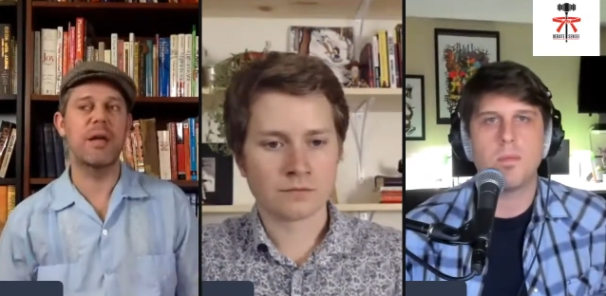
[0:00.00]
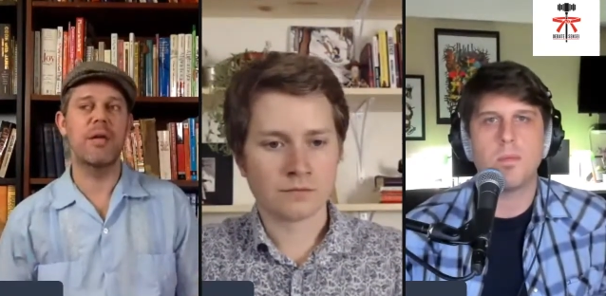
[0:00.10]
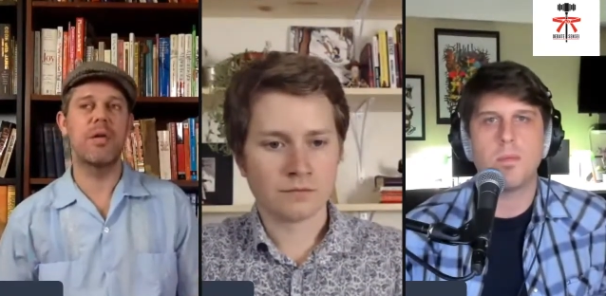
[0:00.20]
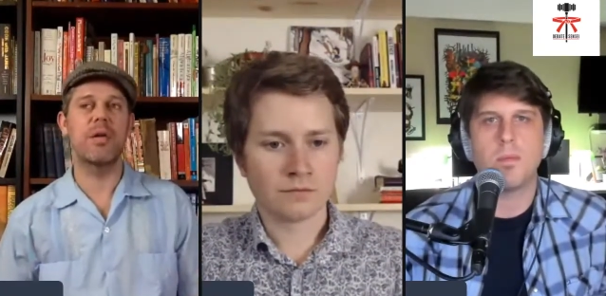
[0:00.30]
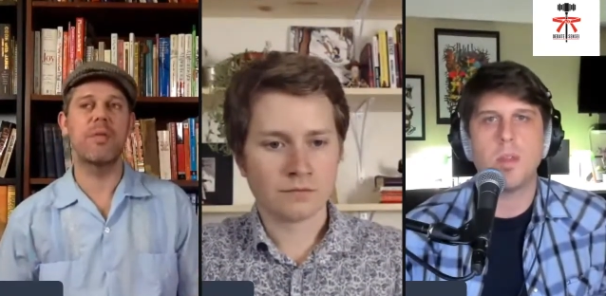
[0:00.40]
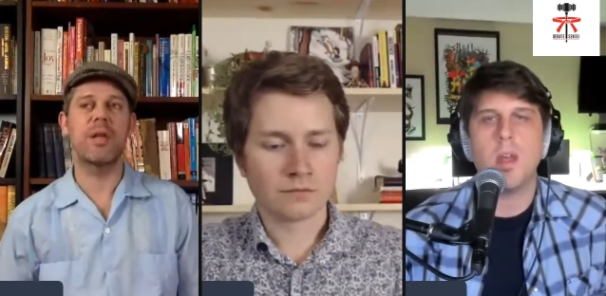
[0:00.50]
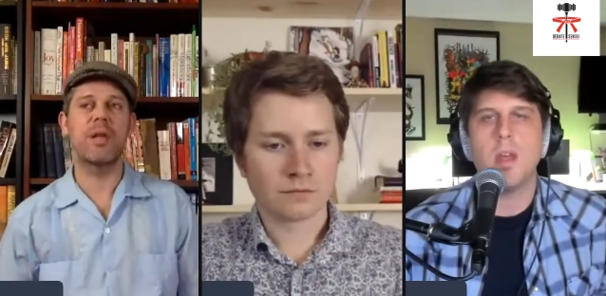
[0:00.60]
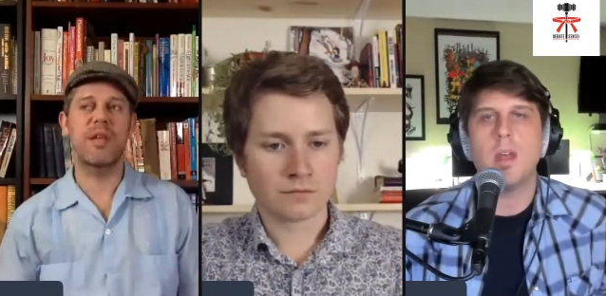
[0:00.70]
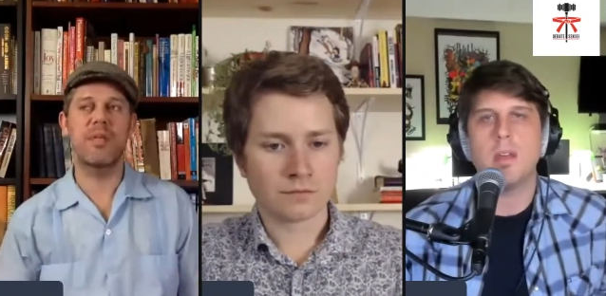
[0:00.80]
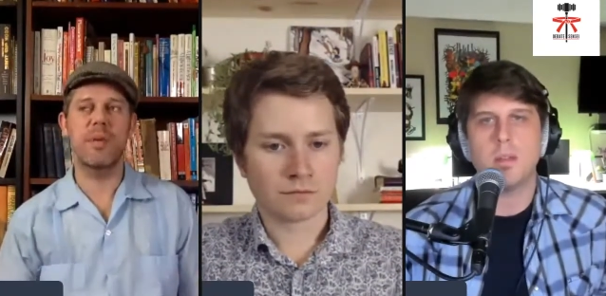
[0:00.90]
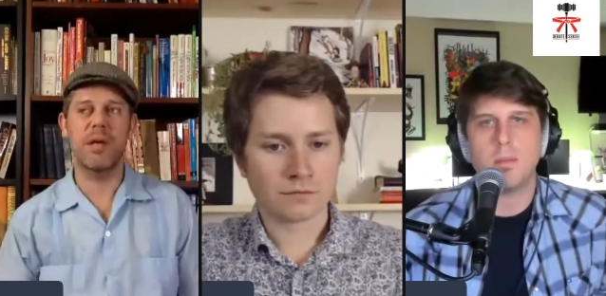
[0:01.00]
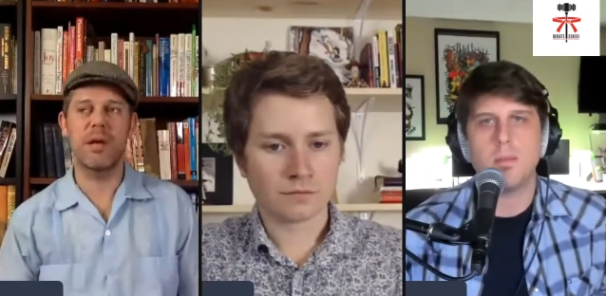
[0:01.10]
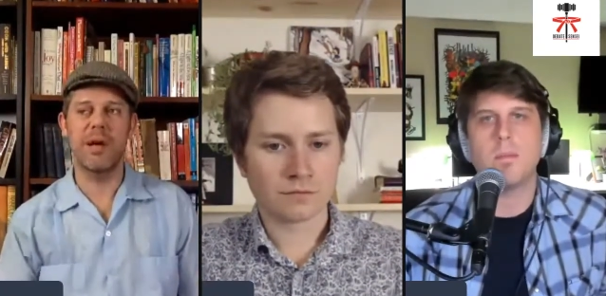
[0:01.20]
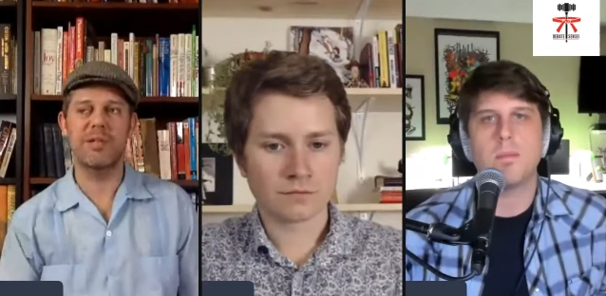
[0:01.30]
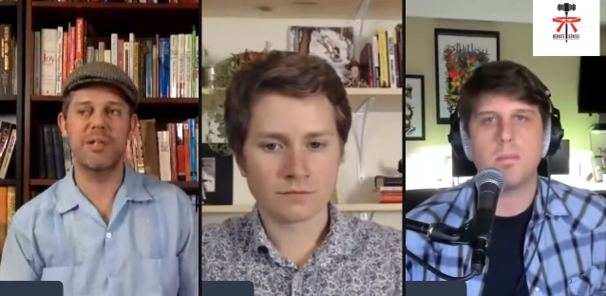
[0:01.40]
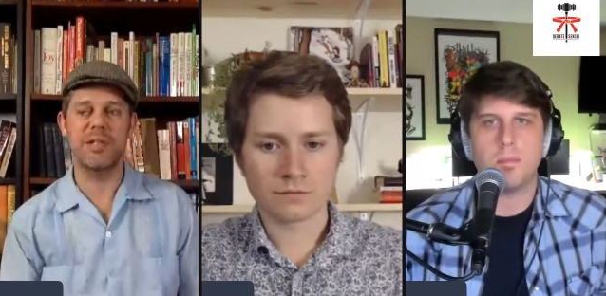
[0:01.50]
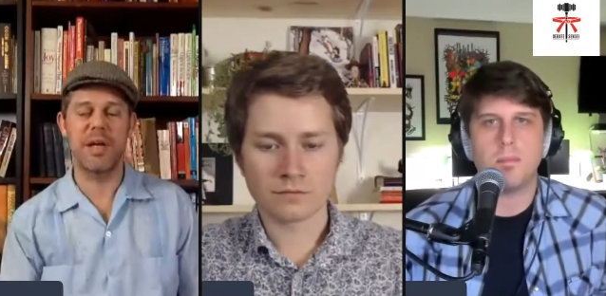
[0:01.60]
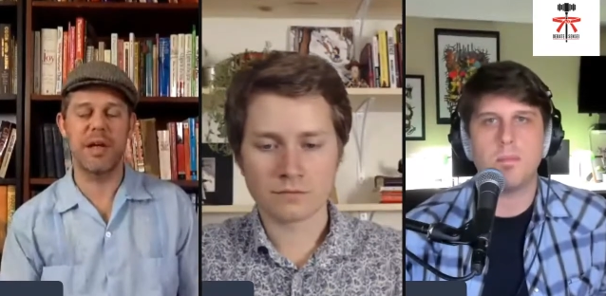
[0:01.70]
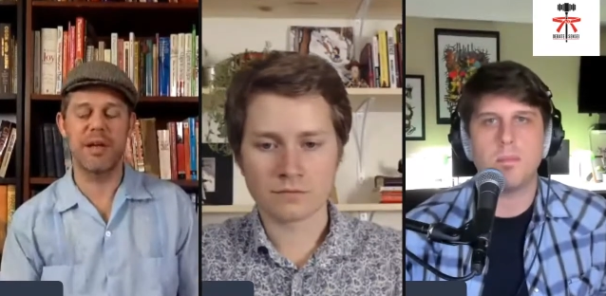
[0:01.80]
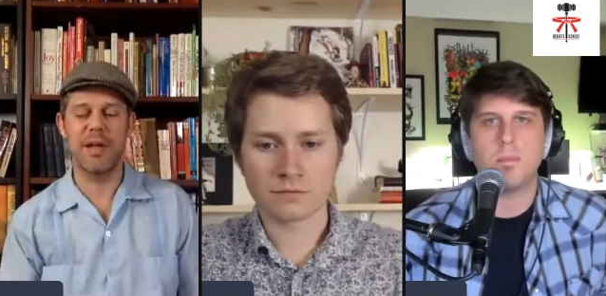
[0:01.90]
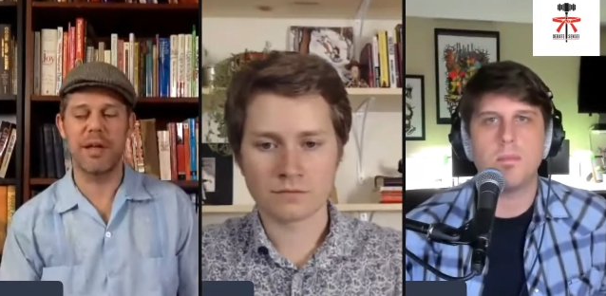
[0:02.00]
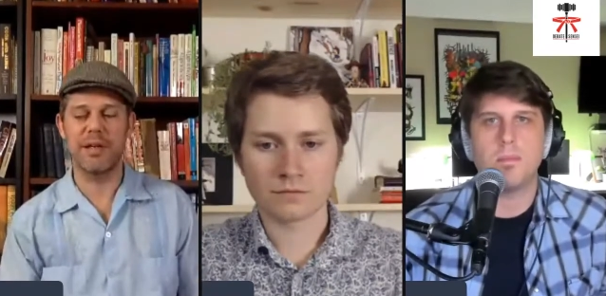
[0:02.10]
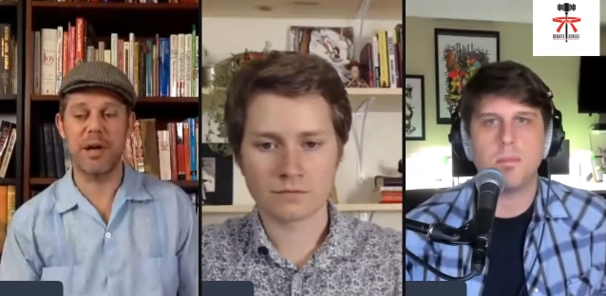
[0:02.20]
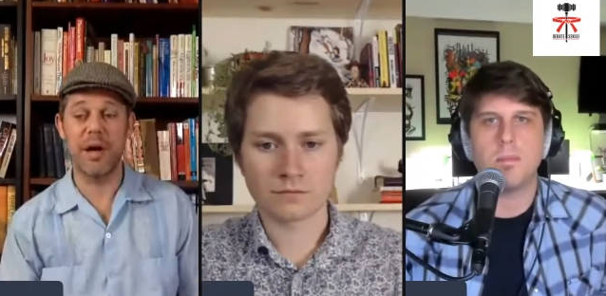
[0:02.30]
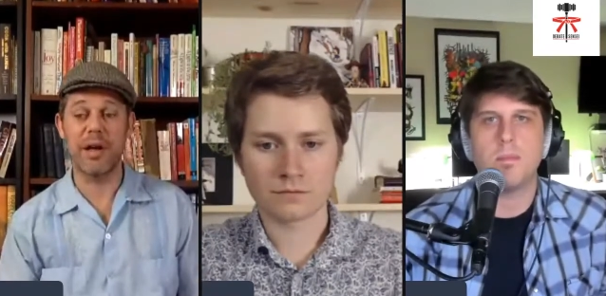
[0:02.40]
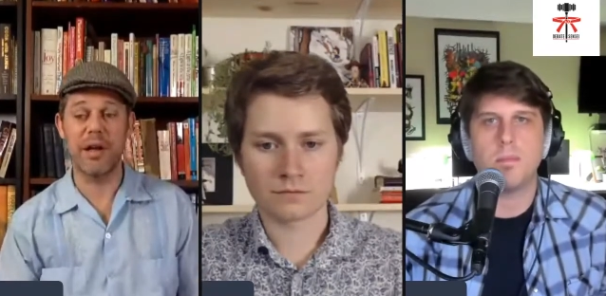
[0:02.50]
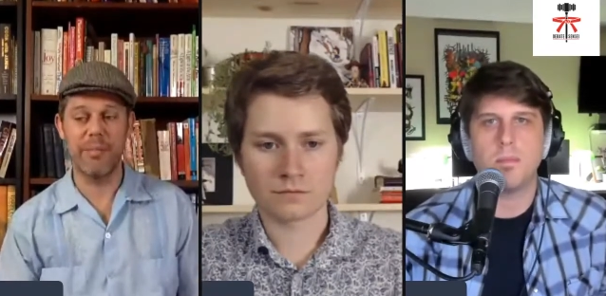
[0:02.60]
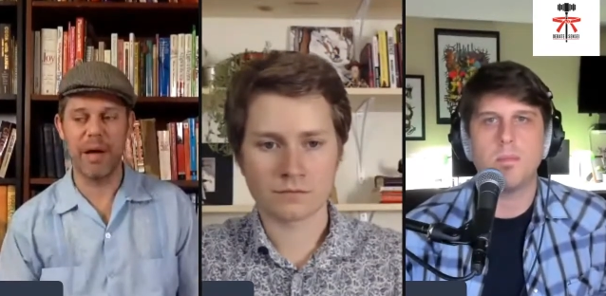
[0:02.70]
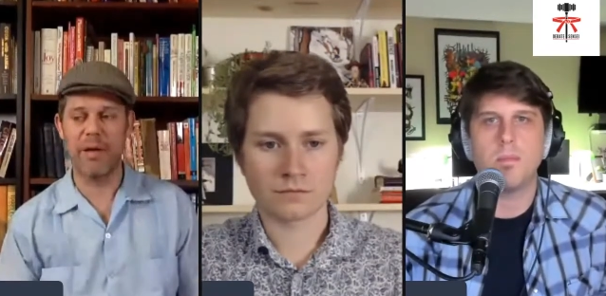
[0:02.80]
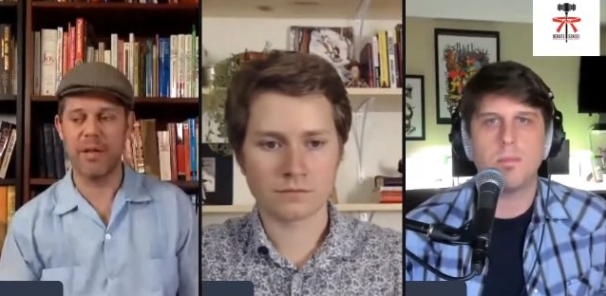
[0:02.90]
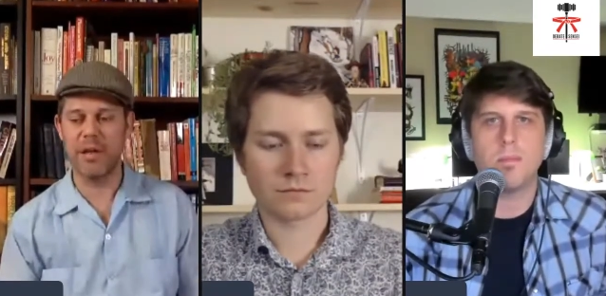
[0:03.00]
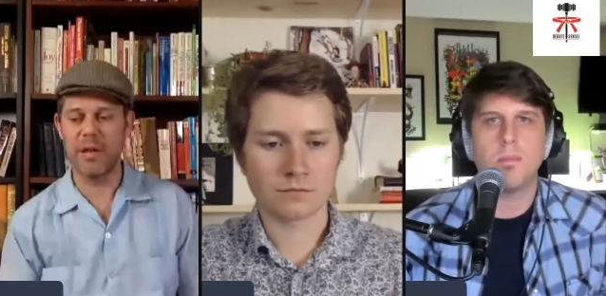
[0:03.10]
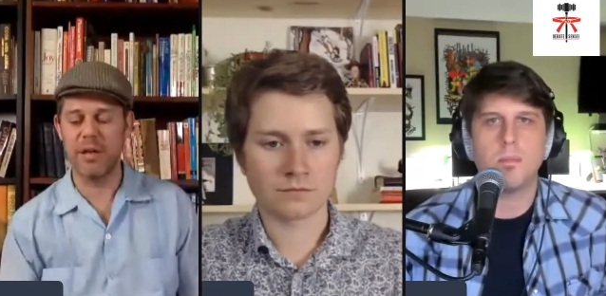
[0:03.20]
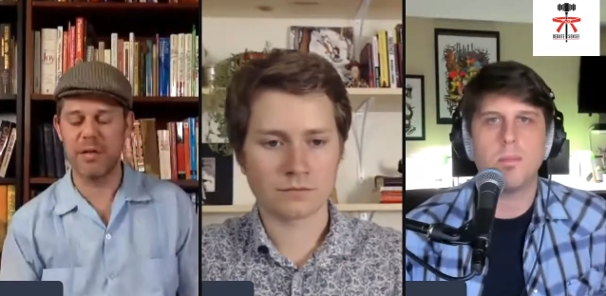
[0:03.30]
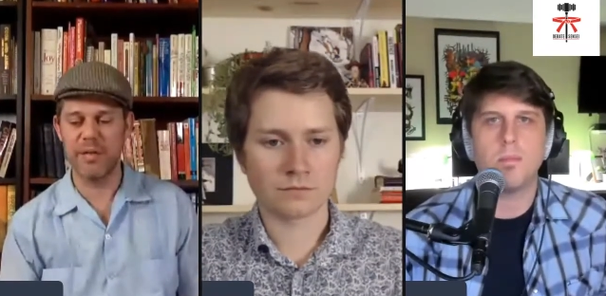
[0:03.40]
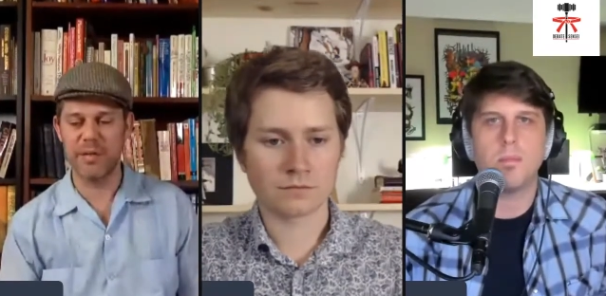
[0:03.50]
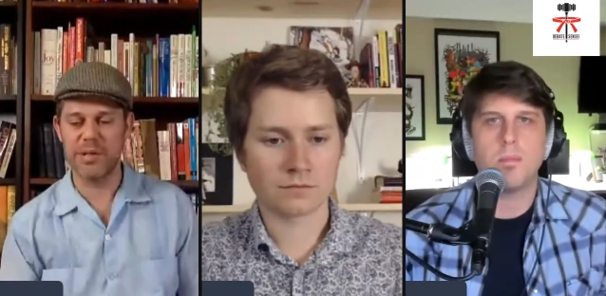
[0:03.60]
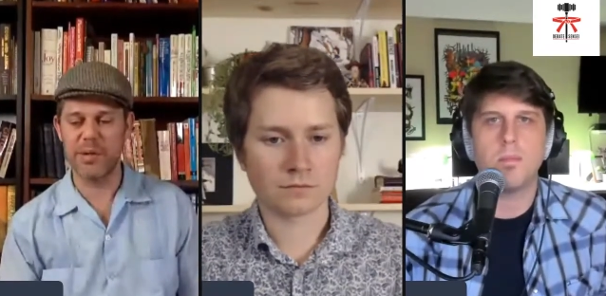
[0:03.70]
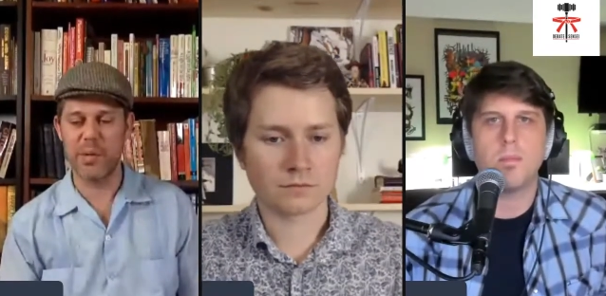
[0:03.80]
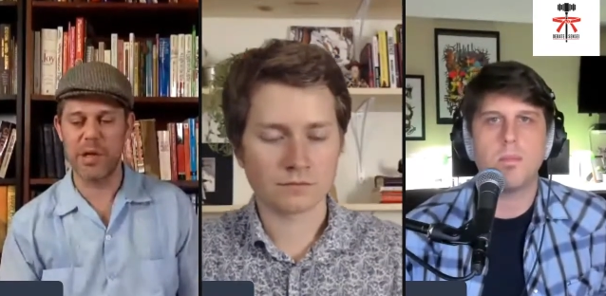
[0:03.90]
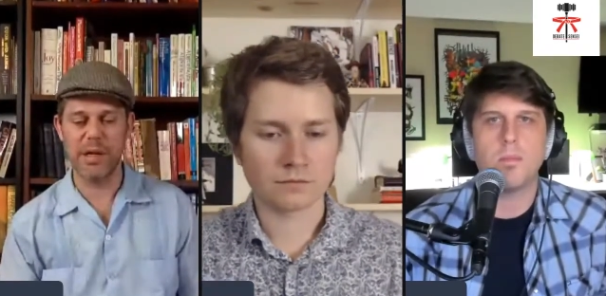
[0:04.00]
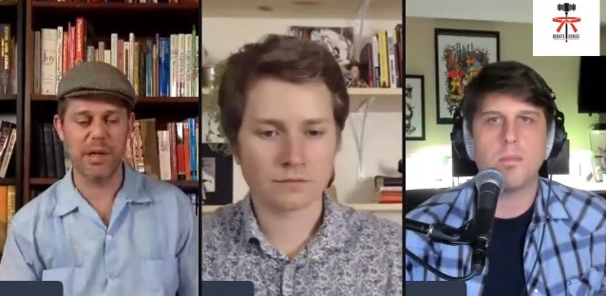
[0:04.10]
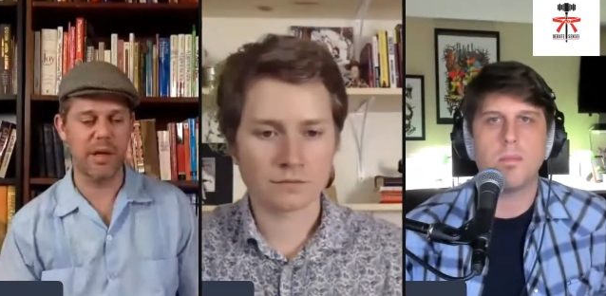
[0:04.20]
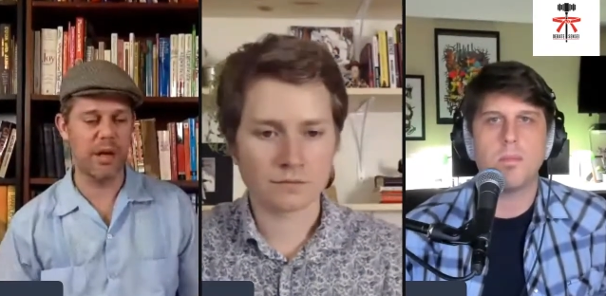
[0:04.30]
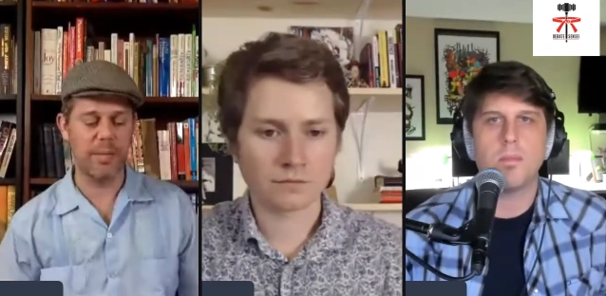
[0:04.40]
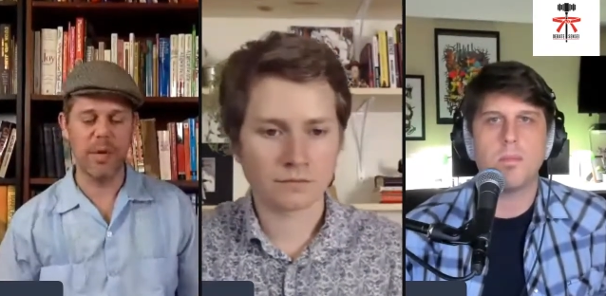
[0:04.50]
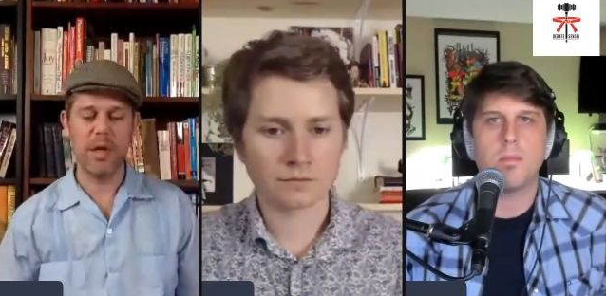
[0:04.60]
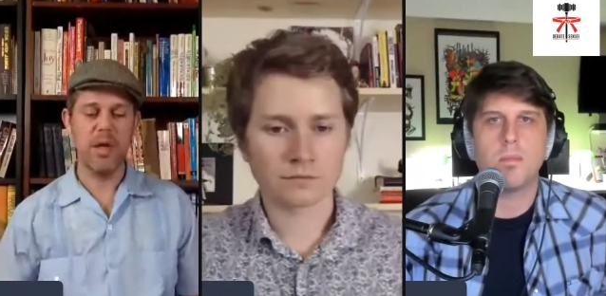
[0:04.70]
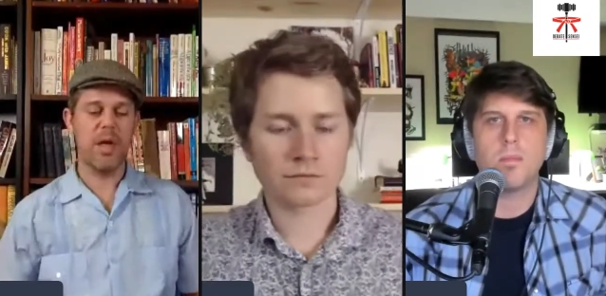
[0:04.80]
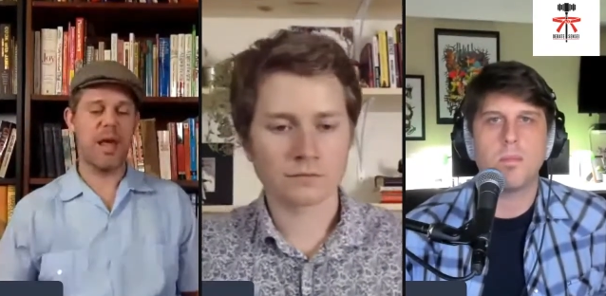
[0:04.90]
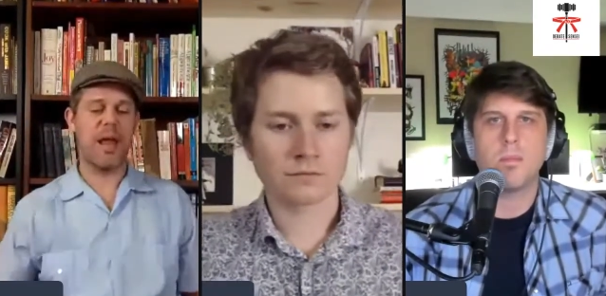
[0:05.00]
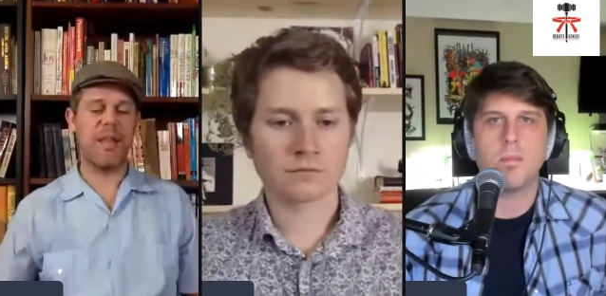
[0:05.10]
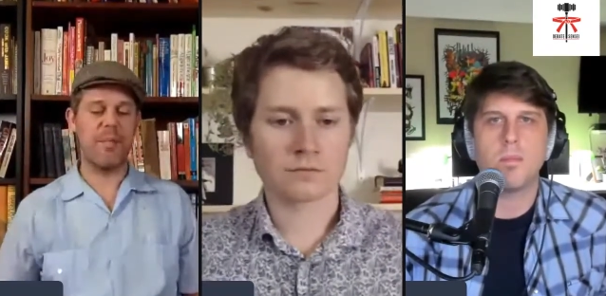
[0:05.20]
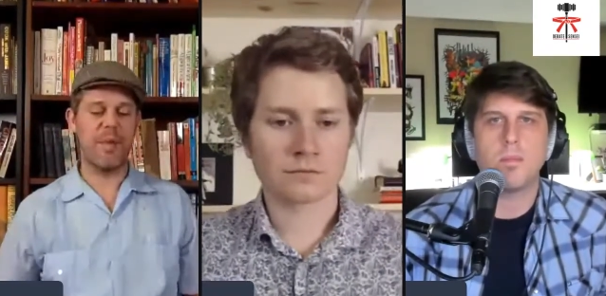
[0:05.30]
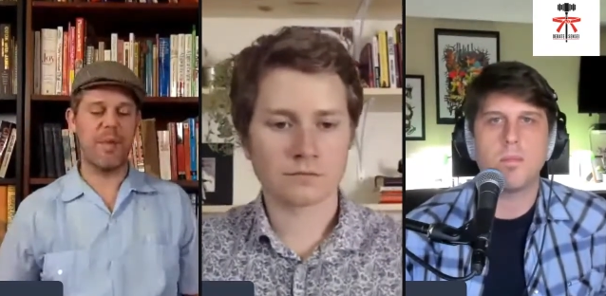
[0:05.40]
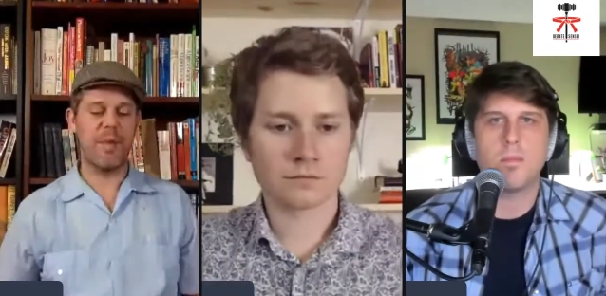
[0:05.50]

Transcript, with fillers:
Speaker 1: You know what I mean? I think being conscious and, and talking about the difference in quality um, and how that might